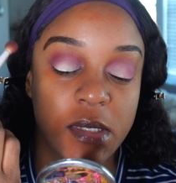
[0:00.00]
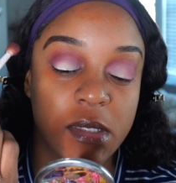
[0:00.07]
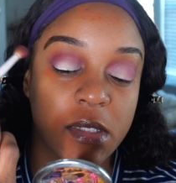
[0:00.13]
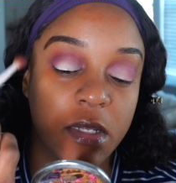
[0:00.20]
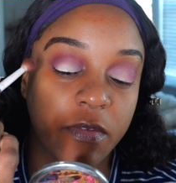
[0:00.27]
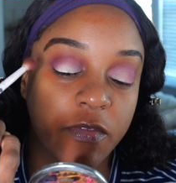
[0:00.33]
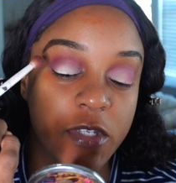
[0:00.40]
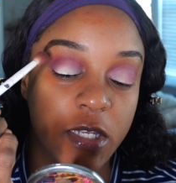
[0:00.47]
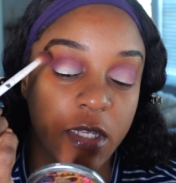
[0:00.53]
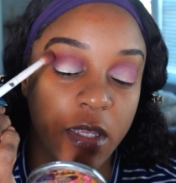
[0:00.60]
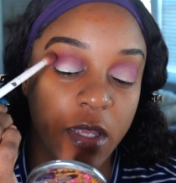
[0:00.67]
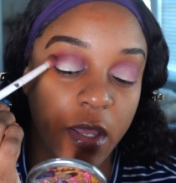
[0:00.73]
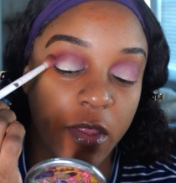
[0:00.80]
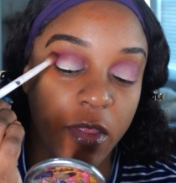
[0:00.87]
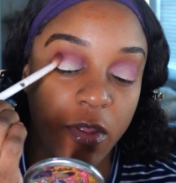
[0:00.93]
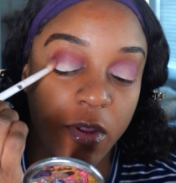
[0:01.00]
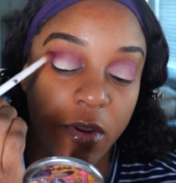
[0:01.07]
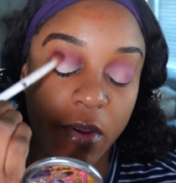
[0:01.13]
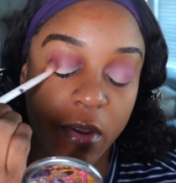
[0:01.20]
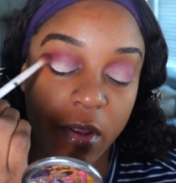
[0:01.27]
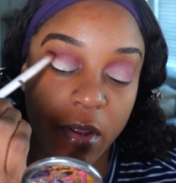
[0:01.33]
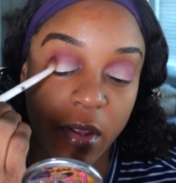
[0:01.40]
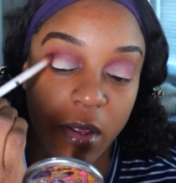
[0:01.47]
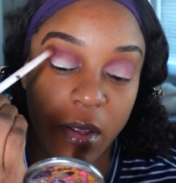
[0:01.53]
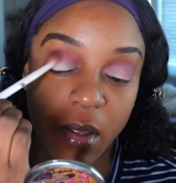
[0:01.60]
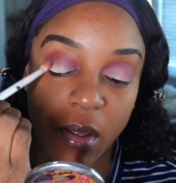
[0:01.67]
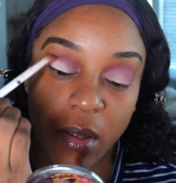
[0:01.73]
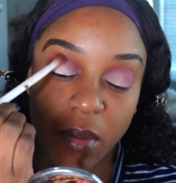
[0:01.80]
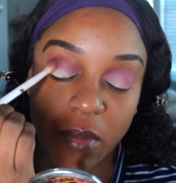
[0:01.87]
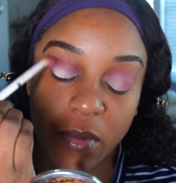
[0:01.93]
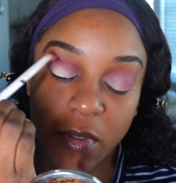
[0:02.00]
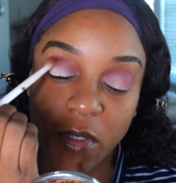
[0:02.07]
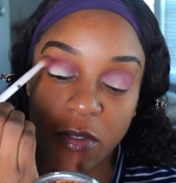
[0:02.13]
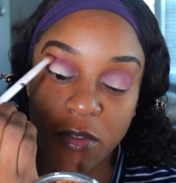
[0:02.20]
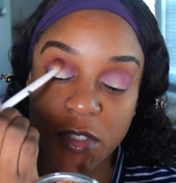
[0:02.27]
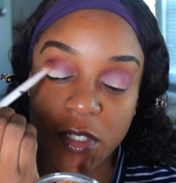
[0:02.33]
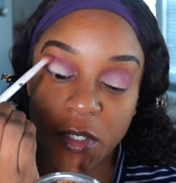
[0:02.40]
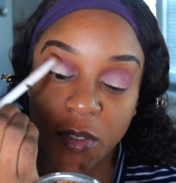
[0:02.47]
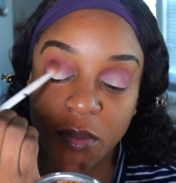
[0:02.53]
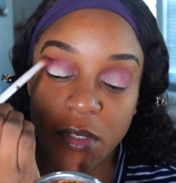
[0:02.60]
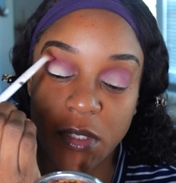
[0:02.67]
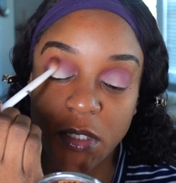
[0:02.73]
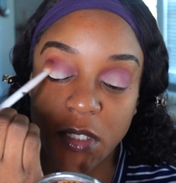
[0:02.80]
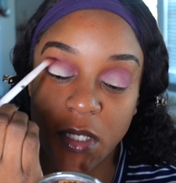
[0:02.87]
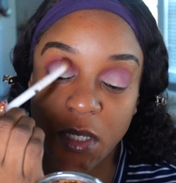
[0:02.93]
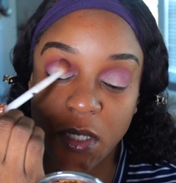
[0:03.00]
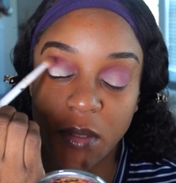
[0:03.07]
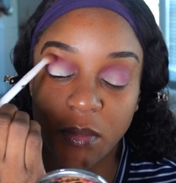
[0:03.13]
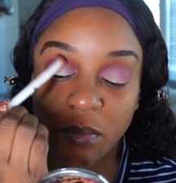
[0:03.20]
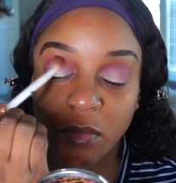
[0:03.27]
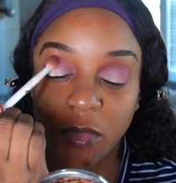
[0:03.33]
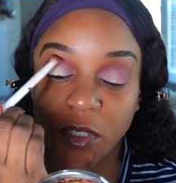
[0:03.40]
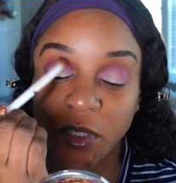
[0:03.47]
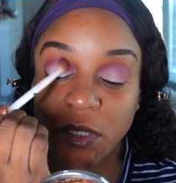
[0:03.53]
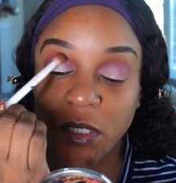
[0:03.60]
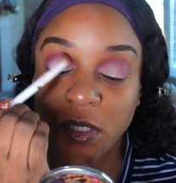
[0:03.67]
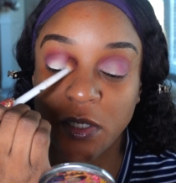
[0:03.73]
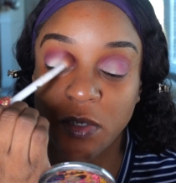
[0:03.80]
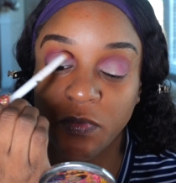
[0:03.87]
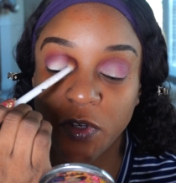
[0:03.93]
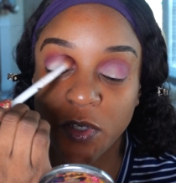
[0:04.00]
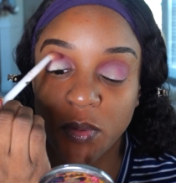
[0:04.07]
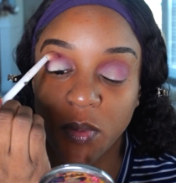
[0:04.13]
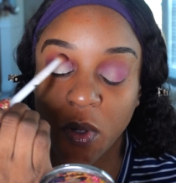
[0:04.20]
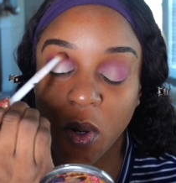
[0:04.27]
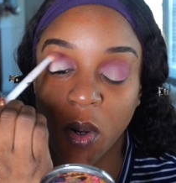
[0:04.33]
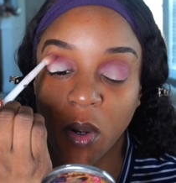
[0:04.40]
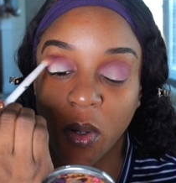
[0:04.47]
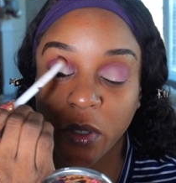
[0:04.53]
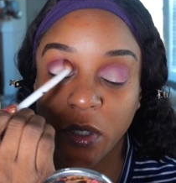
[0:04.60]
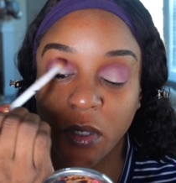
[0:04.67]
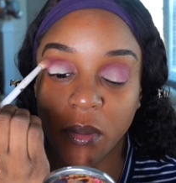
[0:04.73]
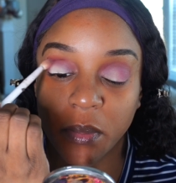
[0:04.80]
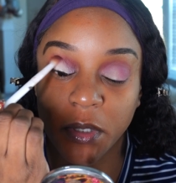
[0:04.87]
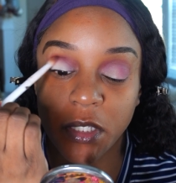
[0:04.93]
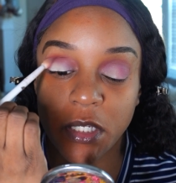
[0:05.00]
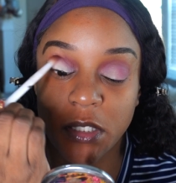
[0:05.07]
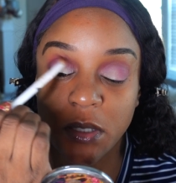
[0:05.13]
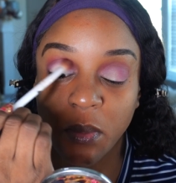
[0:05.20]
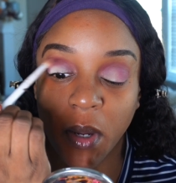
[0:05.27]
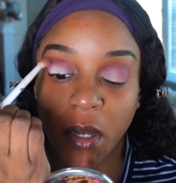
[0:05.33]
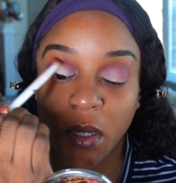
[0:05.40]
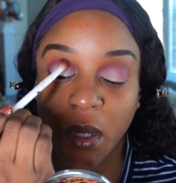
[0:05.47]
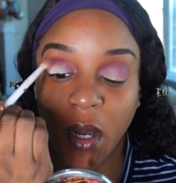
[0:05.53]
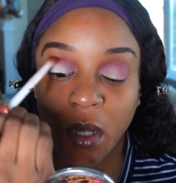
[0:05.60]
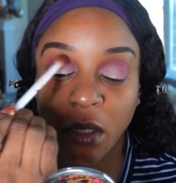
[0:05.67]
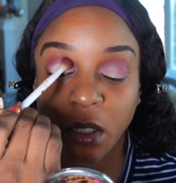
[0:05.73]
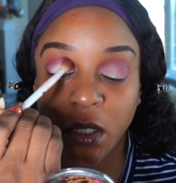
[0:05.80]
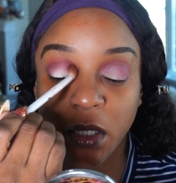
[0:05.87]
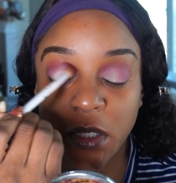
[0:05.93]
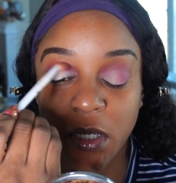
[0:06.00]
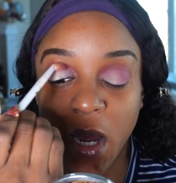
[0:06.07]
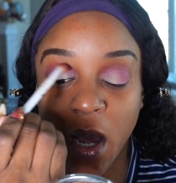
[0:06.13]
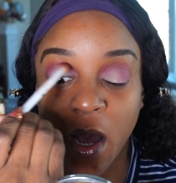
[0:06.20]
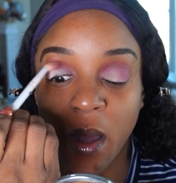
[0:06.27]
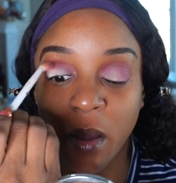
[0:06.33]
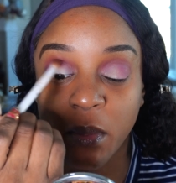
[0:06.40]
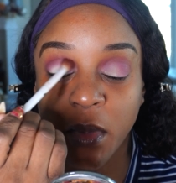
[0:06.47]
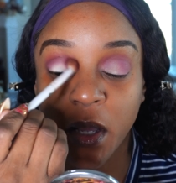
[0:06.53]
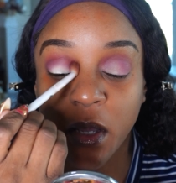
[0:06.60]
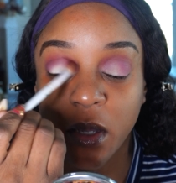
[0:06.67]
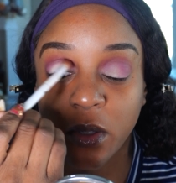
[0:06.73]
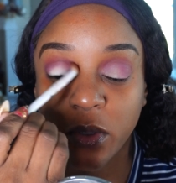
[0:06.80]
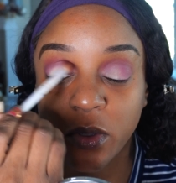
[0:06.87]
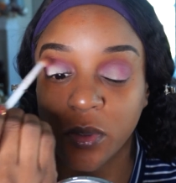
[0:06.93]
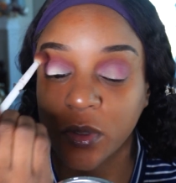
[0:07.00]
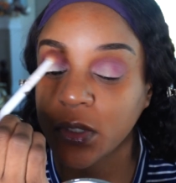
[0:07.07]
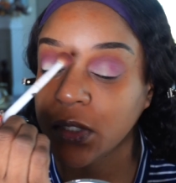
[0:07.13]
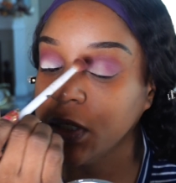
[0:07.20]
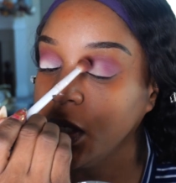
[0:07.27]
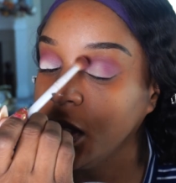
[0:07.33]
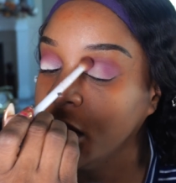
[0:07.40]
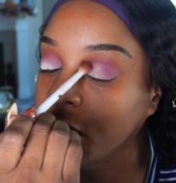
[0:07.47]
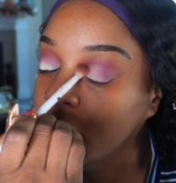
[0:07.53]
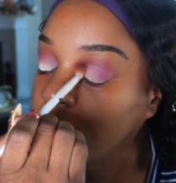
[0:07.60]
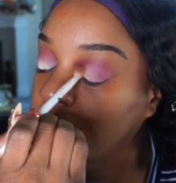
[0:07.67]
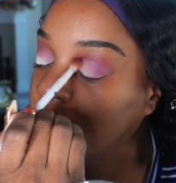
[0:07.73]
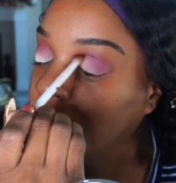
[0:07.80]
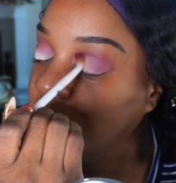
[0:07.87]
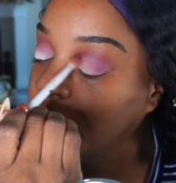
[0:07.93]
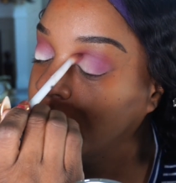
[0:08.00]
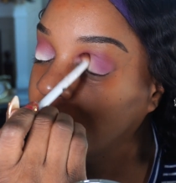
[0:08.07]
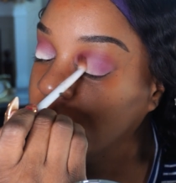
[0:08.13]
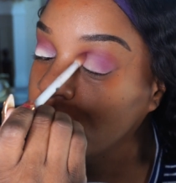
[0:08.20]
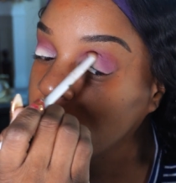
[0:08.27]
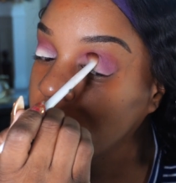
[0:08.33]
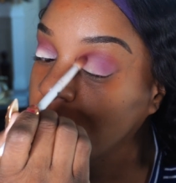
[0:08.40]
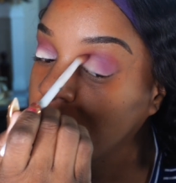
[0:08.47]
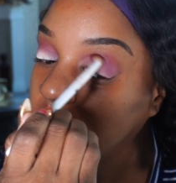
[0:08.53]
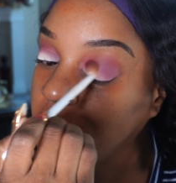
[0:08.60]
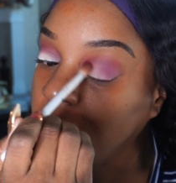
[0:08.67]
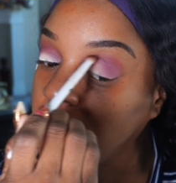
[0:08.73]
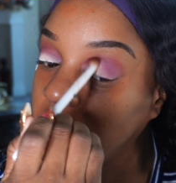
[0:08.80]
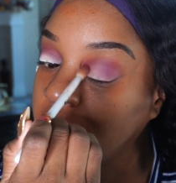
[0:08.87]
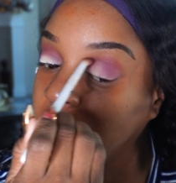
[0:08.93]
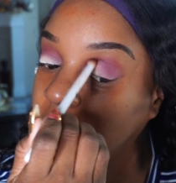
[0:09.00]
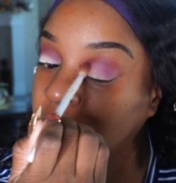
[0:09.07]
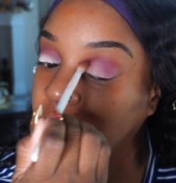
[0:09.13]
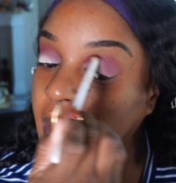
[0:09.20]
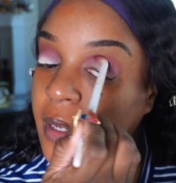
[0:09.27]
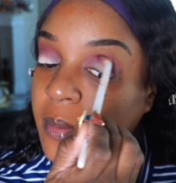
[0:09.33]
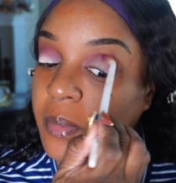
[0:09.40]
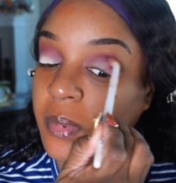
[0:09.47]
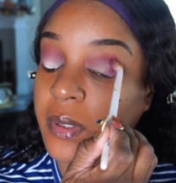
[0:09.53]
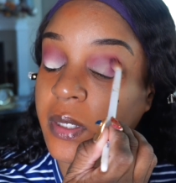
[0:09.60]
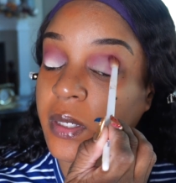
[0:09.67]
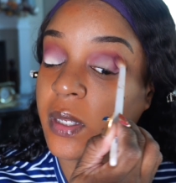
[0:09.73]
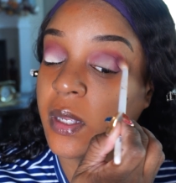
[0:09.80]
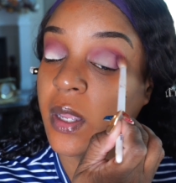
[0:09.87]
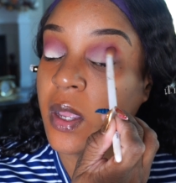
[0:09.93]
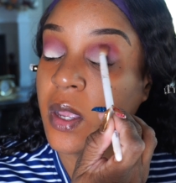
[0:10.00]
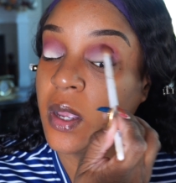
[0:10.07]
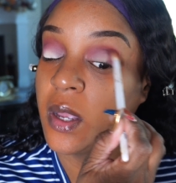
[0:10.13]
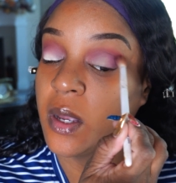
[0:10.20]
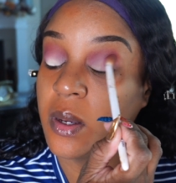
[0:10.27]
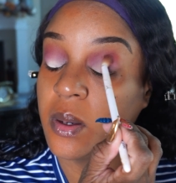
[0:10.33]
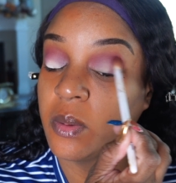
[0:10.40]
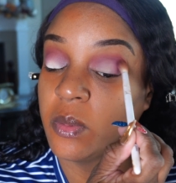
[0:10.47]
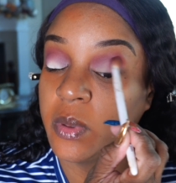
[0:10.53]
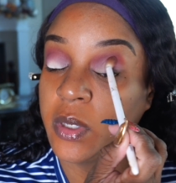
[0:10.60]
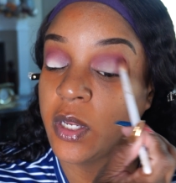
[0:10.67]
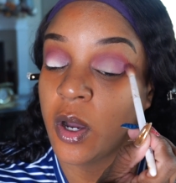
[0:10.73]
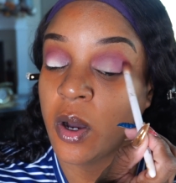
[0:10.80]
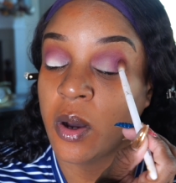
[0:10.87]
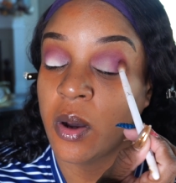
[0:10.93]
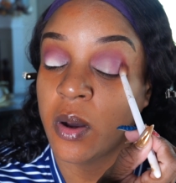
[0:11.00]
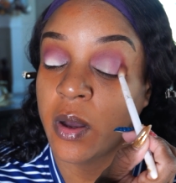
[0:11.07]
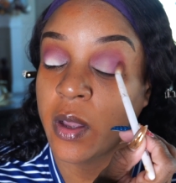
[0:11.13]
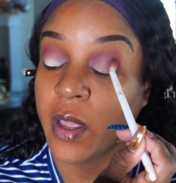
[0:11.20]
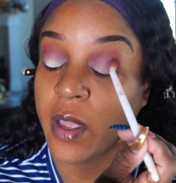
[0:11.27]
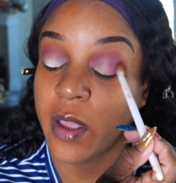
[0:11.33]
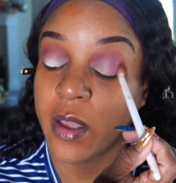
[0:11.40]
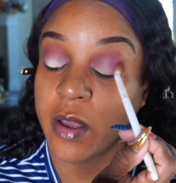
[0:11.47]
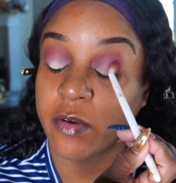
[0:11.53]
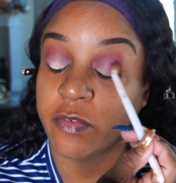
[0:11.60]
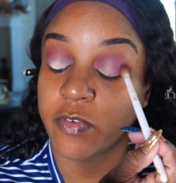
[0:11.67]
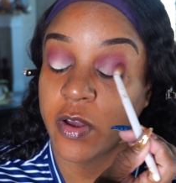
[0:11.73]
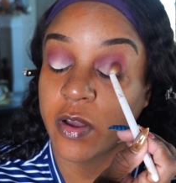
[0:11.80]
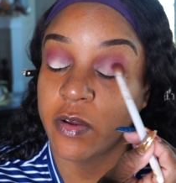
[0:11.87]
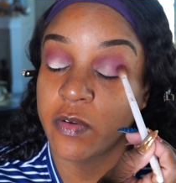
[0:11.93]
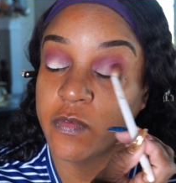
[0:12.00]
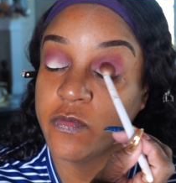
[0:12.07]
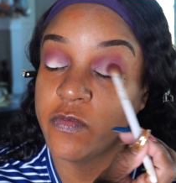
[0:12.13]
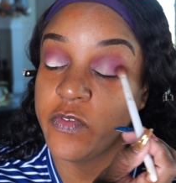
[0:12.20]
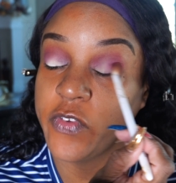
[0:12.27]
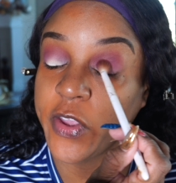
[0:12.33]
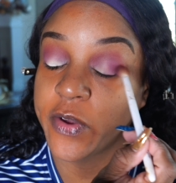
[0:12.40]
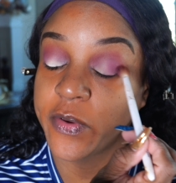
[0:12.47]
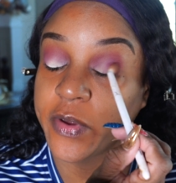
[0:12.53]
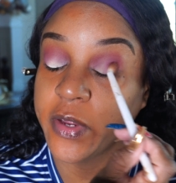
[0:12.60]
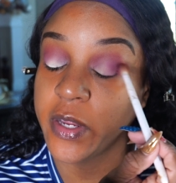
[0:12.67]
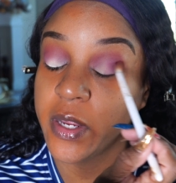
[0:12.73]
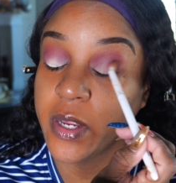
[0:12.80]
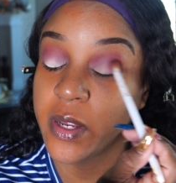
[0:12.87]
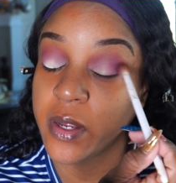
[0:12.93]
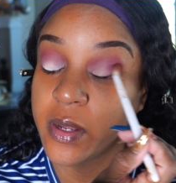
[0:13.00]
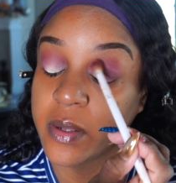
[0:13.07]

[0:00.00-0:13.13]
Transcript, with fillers: and stuff together where you usually don't see this individual all year, but at least around the holiday time you'll see them. And I feel like it shouldn't really be like that, but we all have very